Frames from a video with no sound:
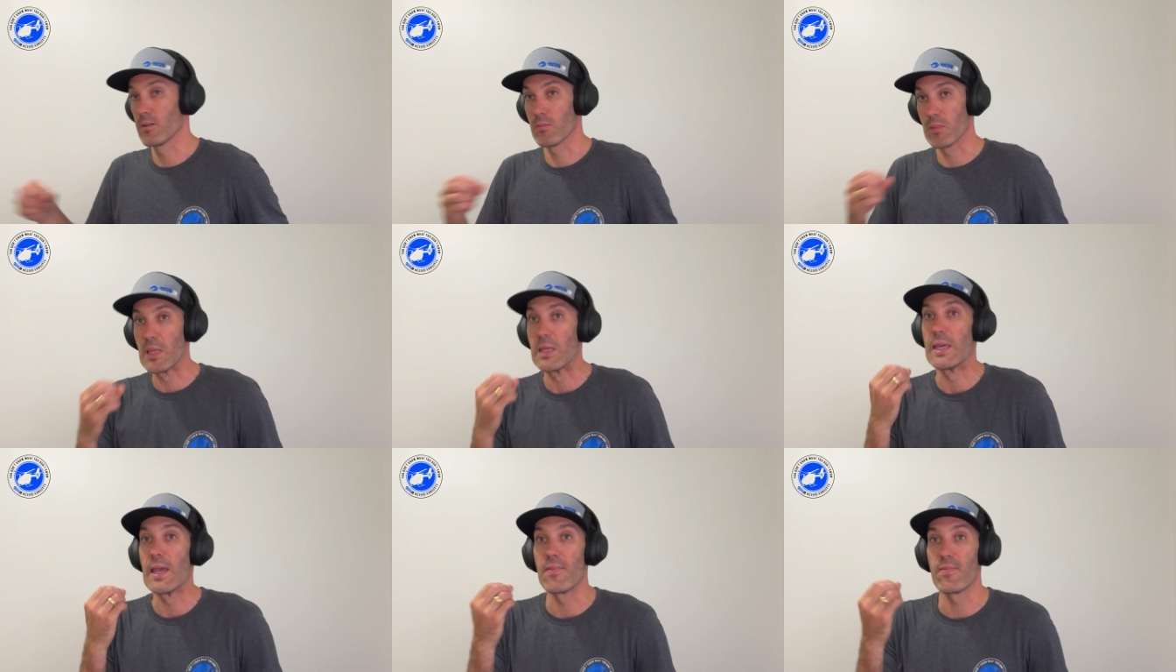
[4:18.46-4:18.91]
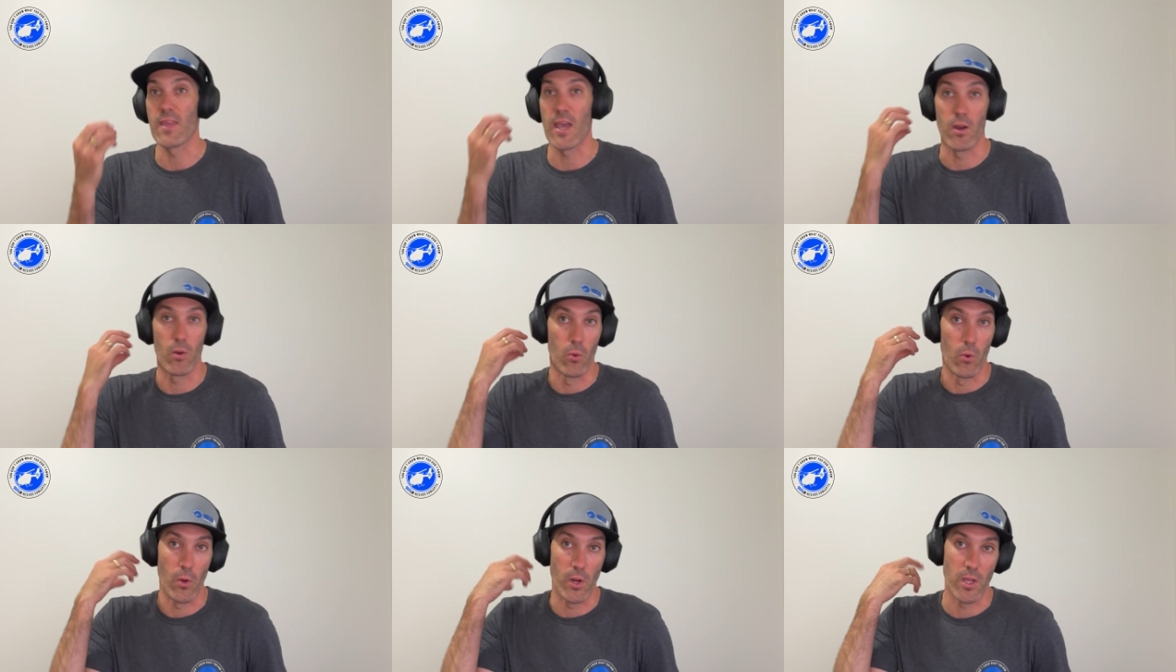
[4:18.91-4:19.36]
get that
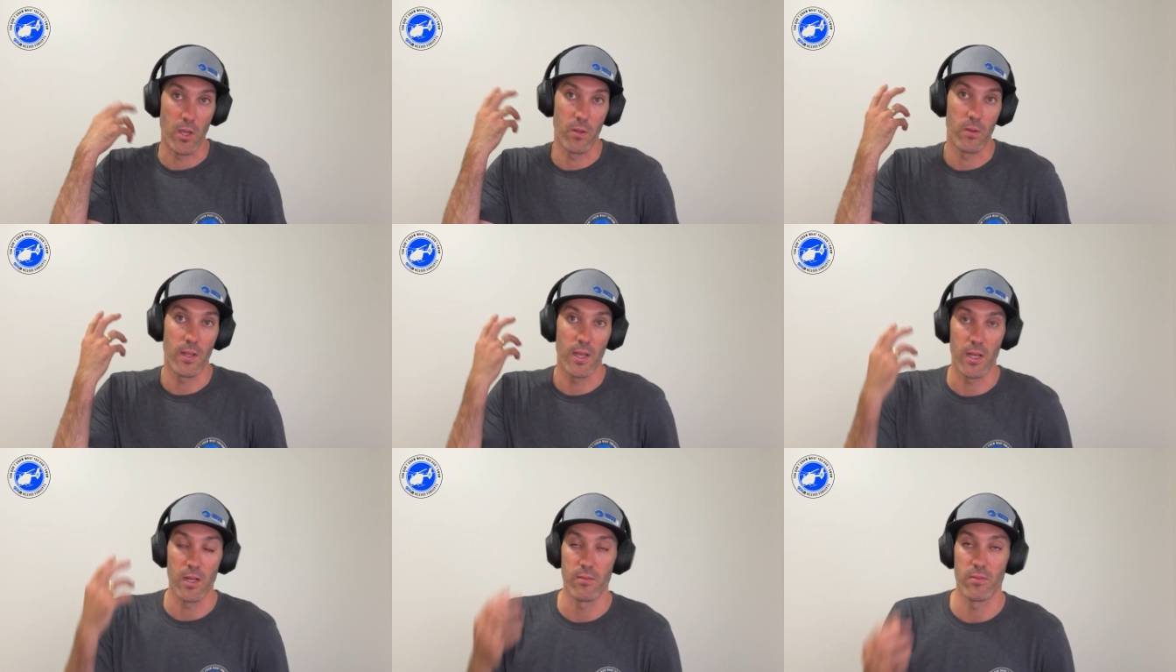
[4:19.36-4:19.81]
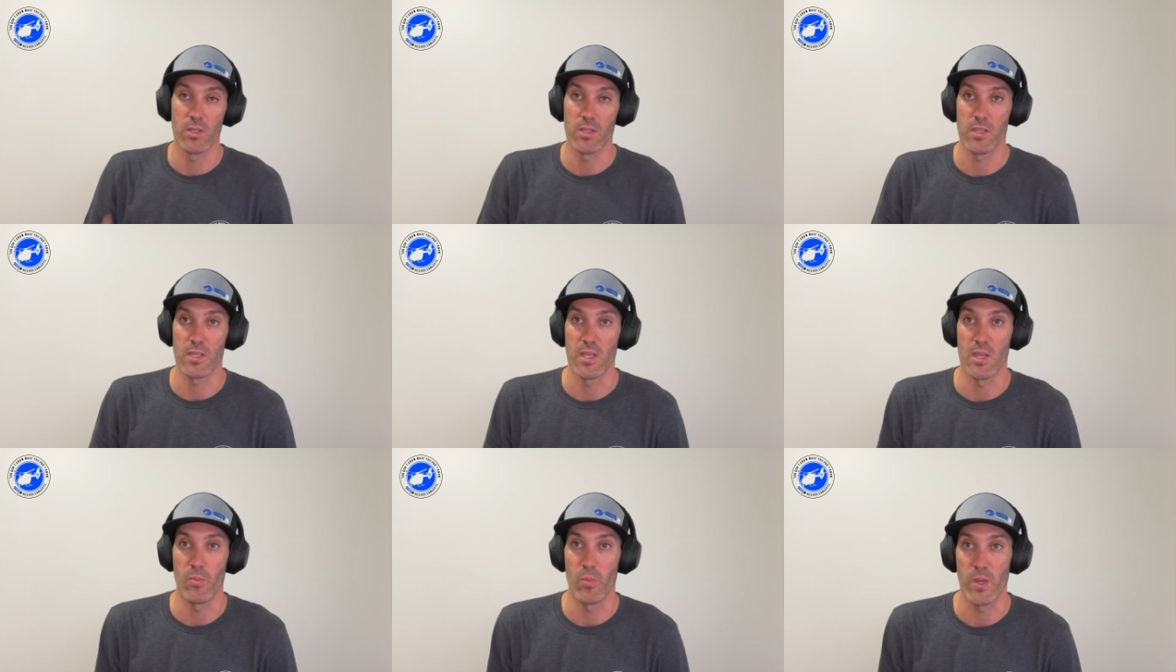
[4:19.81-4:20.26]
audio out of your
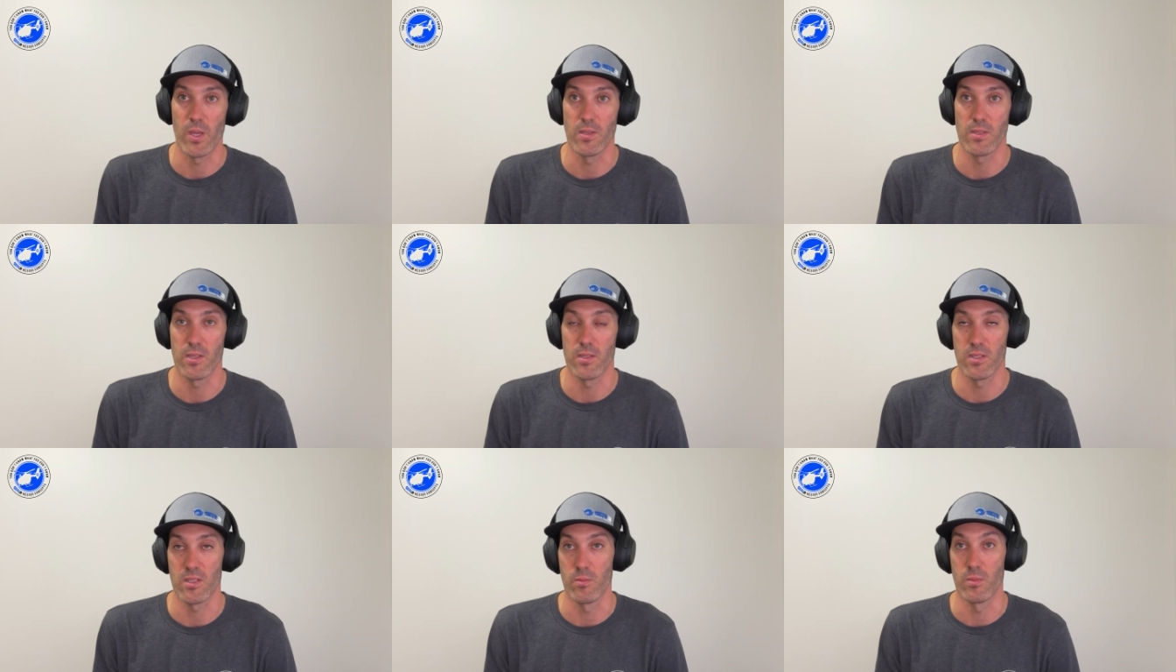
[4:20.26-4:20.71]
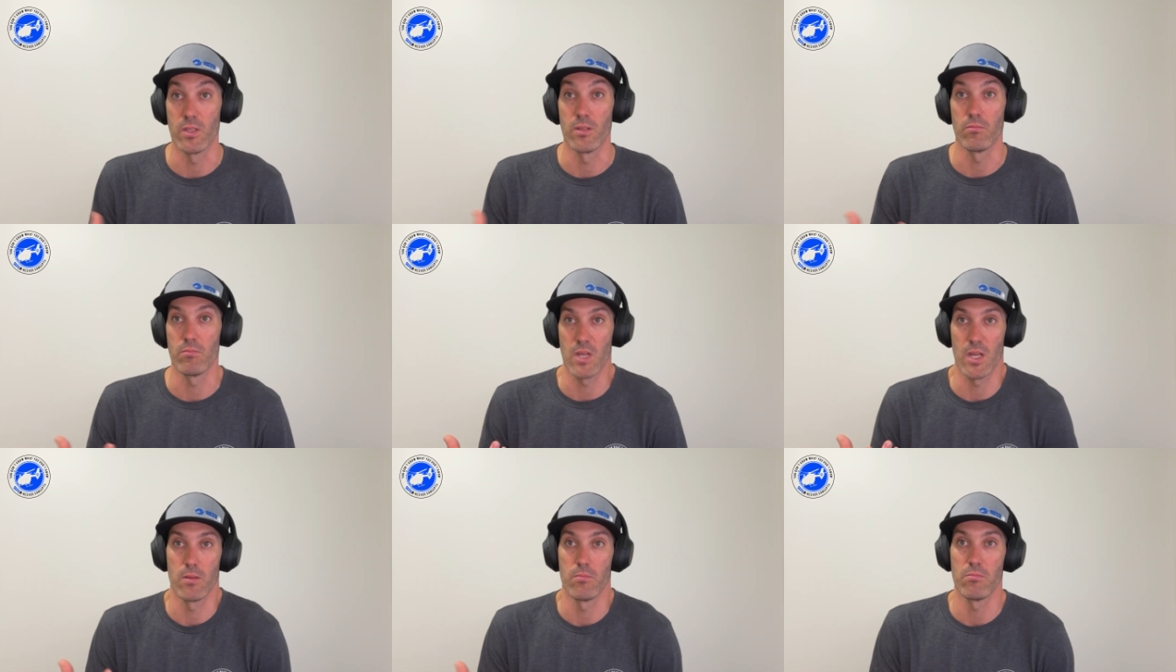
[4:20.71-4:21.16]
CEP system
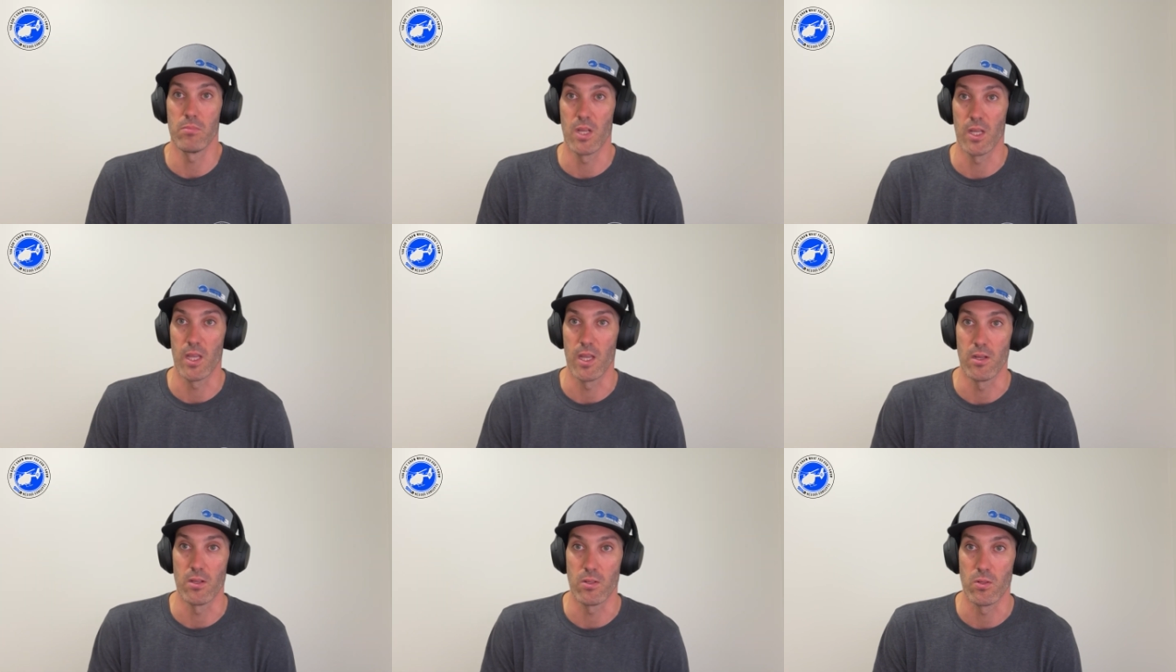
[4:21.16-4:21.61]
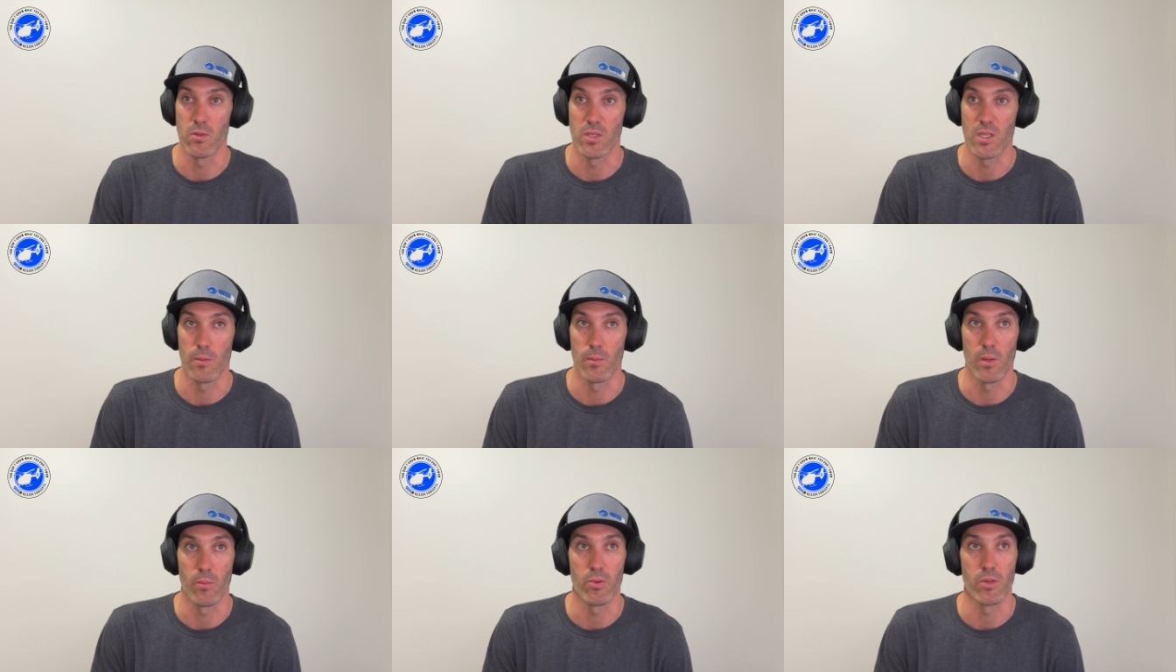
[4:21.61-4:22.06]
and again, do
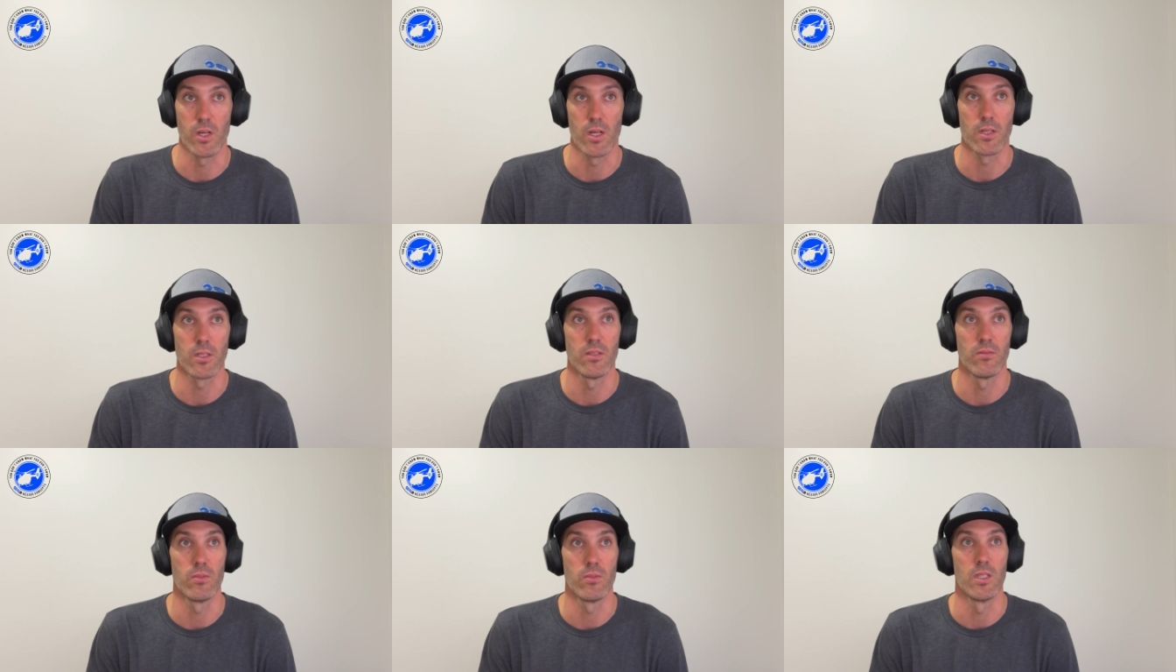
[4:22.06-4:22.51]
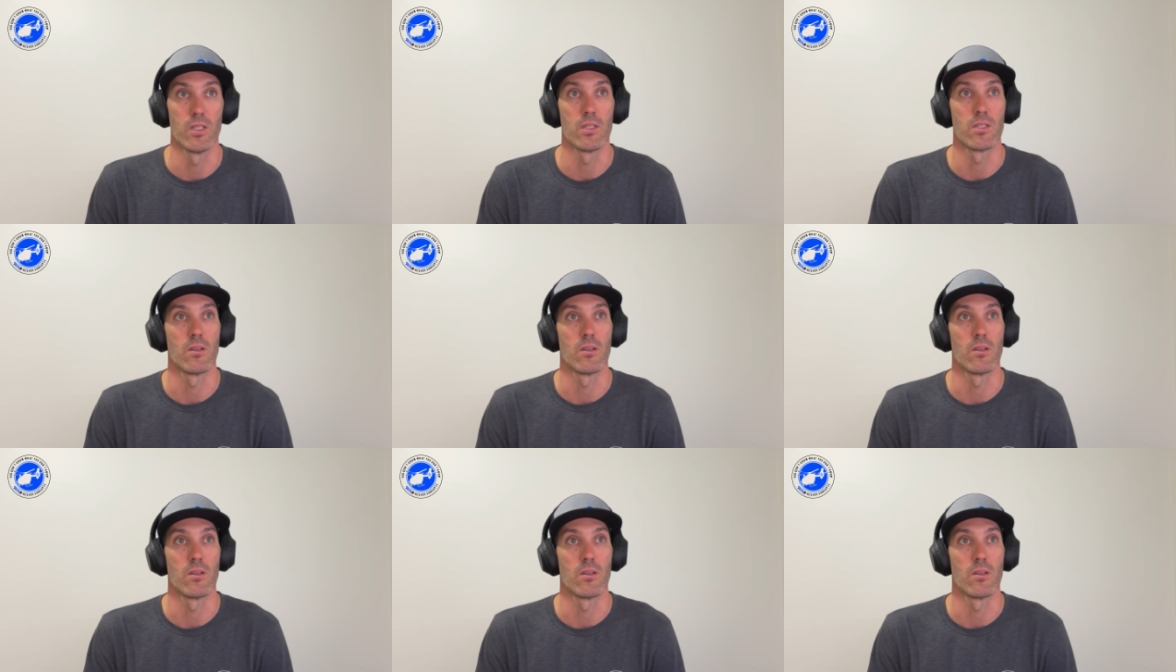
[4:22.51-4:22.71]
something productive with it.